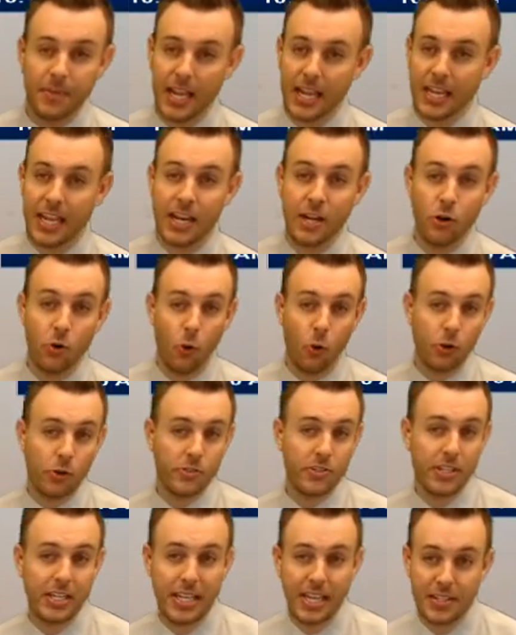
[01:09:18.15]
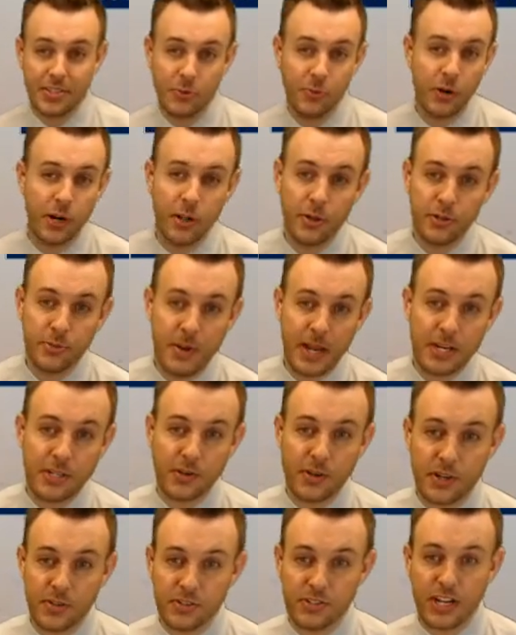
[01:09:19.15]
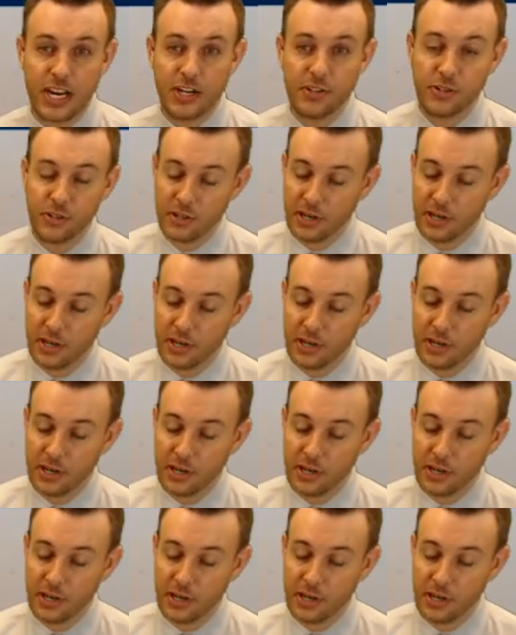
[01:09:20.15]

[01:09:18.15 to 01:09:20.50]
again, in order to get to one of those major interstates,